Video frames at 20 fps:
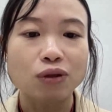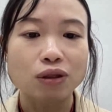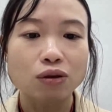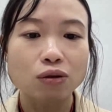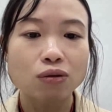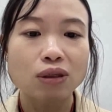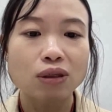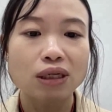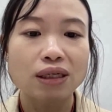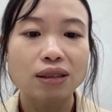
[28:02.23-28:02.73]
we
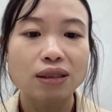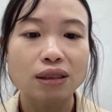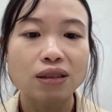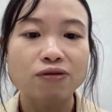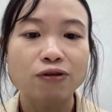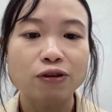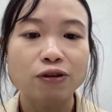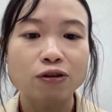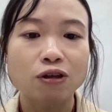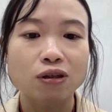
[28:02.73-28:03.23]
know that
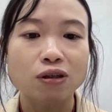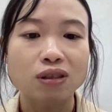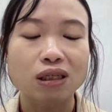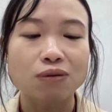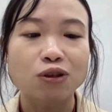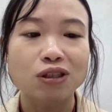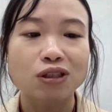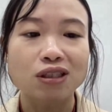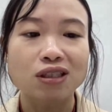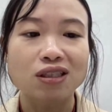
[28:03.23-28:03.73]
this fuel
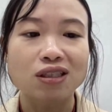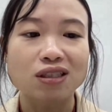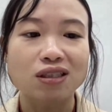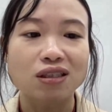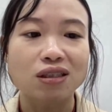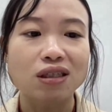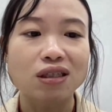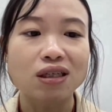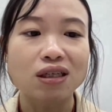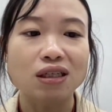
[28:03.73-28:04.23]
consumption in the
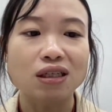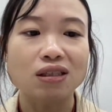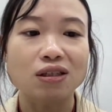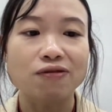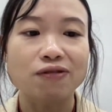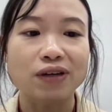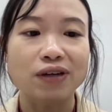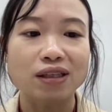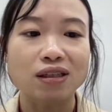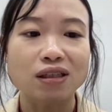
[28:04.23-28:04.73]
city is
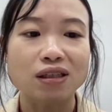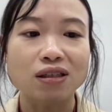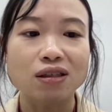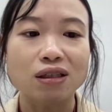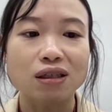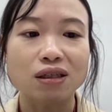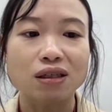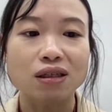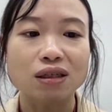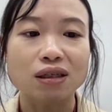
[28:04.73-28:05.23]
affecting
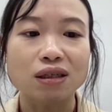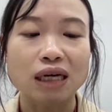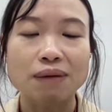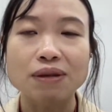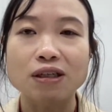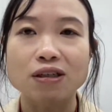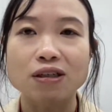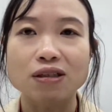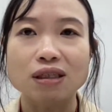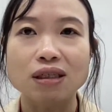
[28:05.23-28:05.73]
the
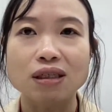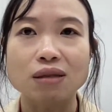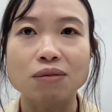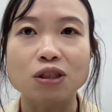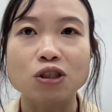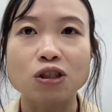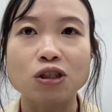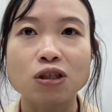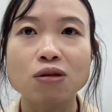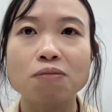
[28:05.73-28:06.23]
carbon dioxide
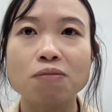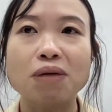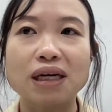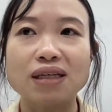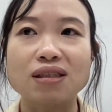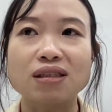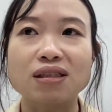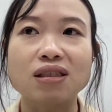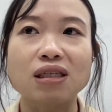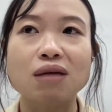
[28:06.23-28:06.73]
emission, but
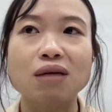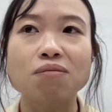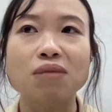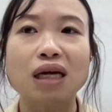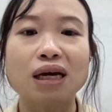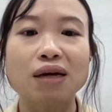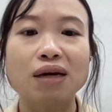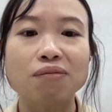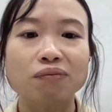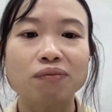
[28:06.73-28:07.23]
at the same
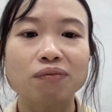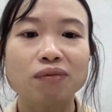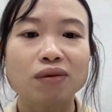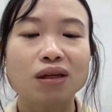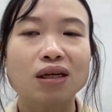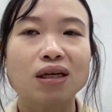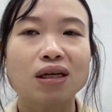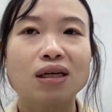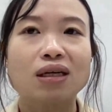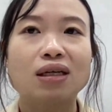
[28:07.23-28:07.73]
time,
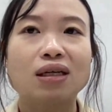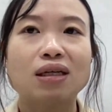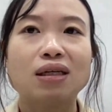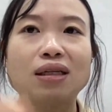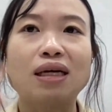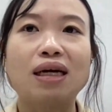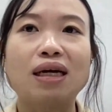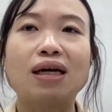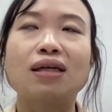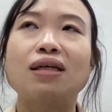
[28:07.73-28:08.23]

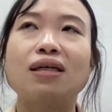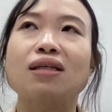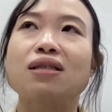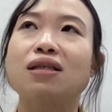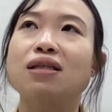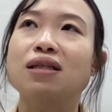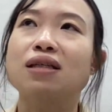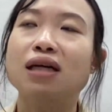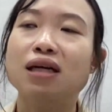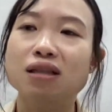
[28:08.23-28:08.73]
there is
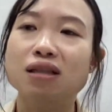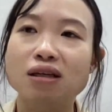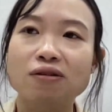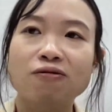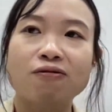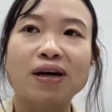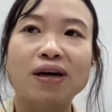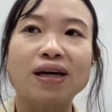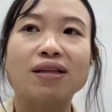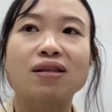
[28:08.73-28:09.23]
another
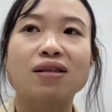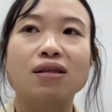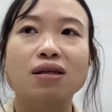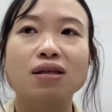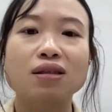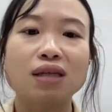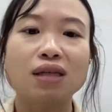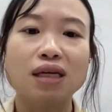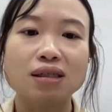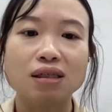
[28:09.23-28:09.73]

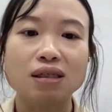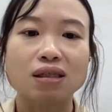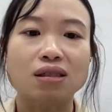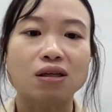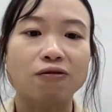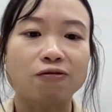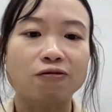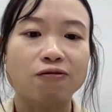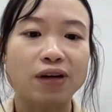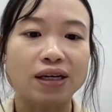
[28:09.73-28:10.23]
factor that is
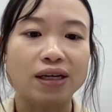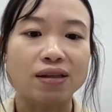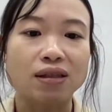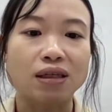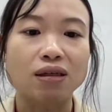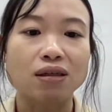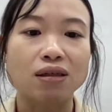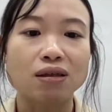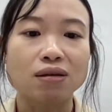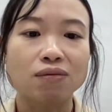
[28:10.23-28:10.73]

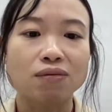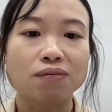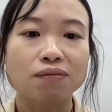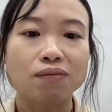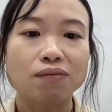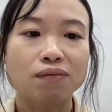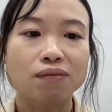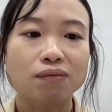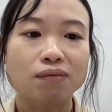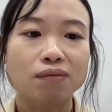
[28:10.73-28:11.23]
affecting
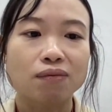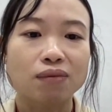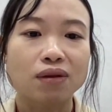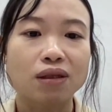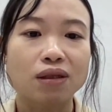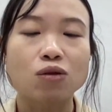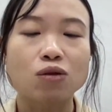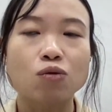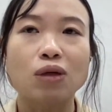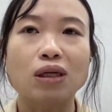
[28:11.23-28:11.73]

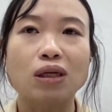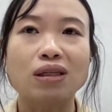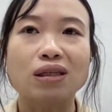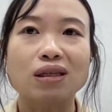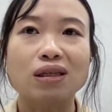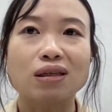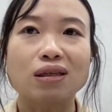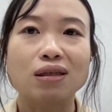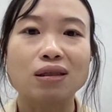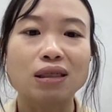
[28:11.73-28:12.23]
this one,
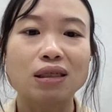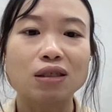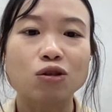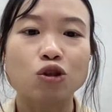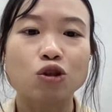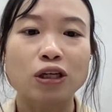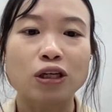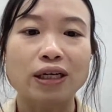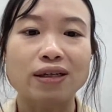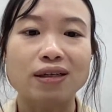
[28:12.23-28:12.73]
this
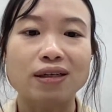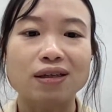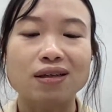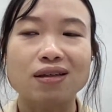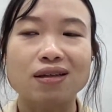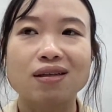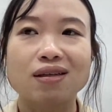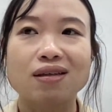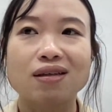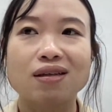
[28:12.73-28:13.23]
trend.
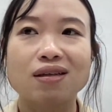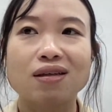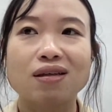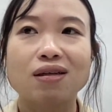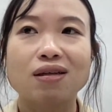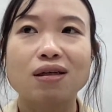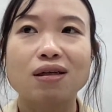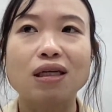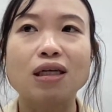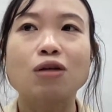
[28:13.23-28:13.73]

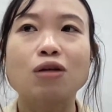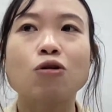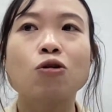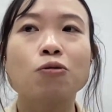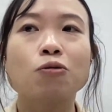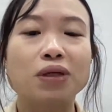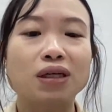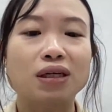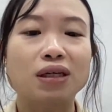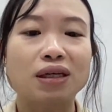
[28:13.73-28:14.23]
It
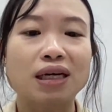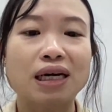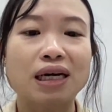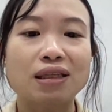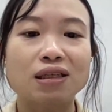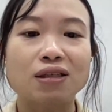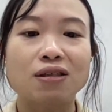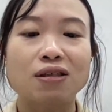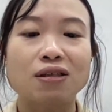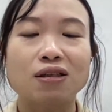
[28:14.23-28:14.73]
could be a
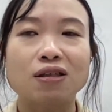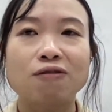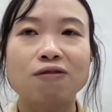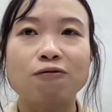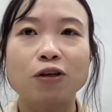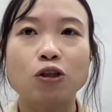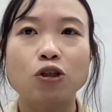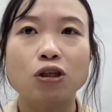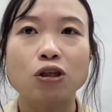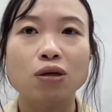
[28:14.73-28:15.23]
categorical
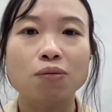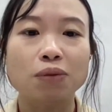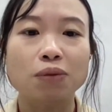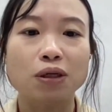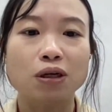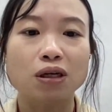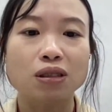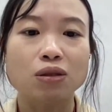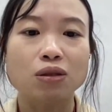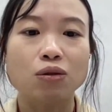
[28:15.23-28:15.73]
feature
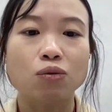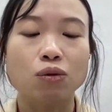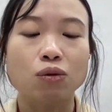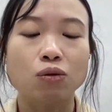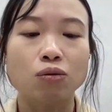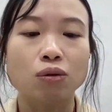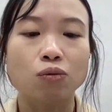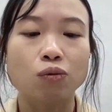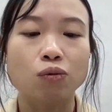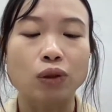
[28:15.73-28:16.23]
because
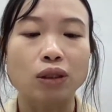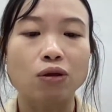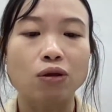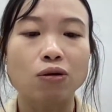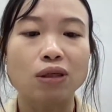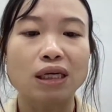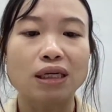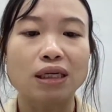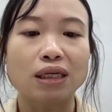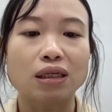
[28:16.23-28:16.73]
we
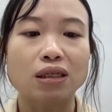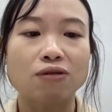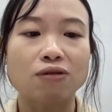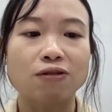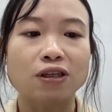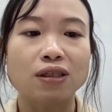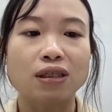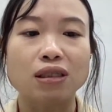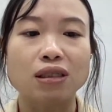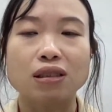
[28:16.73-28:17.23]
know that it is
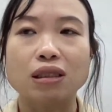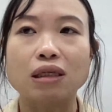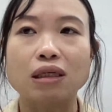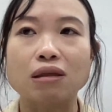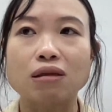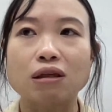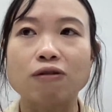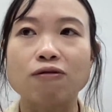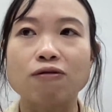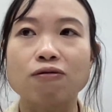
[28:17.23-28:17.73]
very
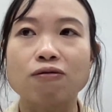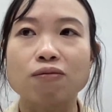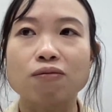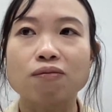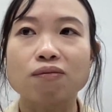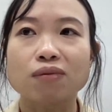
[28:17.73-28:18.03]
distinctive.